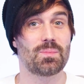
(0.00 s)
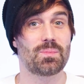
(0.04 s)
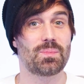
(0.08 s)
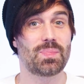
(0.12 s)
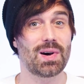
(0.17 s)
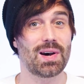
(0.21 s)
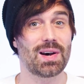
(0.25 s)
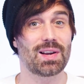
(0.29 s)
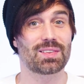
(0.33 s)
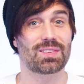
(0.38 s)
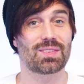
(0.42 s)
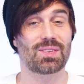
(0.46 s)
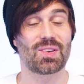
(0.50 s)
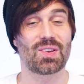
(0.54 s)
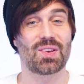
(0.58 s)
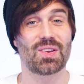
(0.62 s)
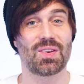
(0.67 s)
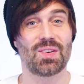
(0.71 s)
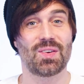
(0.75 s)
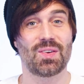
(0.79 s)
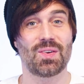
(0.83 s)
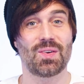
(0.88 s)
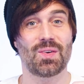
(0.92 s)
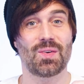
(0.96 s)
But
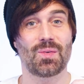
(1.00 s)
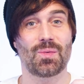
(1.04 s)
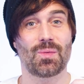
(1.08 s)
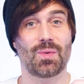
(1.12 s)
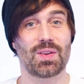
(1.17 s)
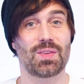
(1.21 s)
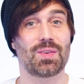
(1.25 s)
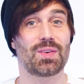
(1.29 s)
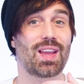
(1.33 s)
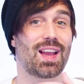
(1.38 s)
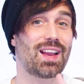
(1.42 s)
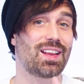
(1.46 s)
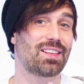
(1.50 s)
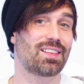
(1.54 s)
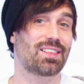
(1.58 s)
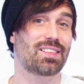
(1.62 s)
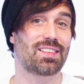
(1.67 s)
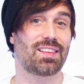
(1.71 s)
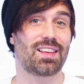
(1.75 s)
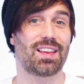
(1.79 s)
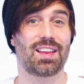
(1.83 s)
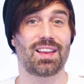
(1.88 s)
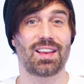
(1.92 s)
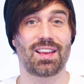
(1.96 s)
when you guys
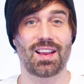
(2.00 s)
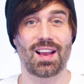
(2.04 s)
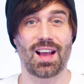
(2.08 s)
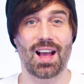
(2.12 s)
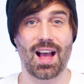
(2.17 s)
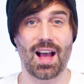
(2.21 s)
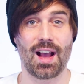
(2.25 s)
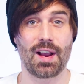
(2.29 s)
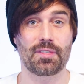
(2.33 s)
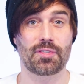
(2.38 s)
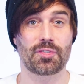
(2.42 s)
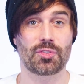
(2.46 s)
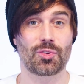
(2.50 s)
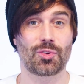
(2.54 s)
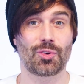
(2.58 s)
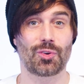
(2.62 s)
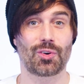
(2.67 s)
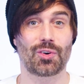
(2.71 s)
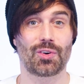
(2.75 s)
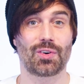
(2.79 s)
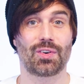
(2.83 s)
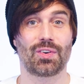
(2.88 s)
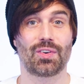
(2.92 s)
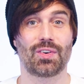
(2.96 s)
say
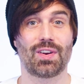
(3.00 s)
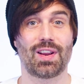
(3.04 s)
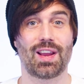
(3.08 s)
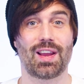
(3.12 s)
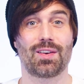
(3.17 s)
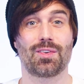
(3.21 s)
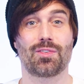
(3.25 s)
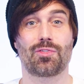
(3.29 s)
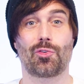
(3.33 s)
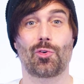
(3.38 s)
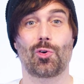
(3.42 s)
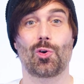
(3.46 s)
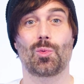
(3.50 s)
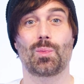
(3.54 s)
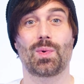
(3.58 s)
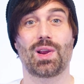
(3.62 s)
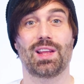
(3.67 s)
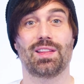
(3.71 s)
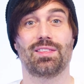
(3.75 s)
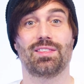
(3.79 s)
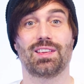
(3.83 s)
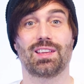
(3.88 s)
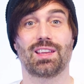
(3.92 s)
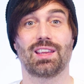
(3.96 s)
after and a verb
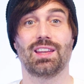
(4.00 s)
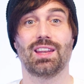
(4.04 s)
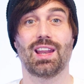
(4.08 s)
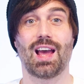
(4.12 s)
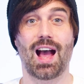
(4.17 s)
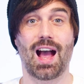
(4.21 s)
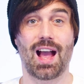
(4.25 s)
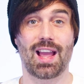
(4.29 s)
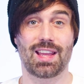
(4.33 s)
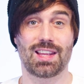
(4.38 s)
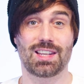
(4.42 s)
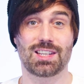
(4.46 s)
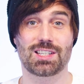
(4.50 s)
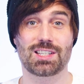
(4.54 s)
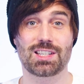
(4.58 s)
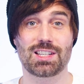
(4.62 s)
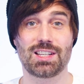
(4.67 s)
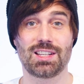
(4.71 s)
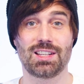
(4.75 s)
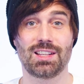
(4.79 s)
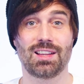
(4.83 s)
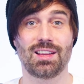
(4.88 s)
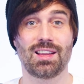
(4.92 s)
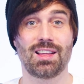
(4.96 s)
ending in
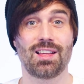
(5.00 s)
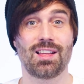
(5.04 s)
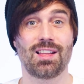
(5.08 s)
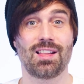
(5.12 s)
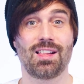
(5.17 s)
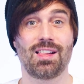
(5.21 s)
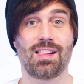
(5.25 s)
ing,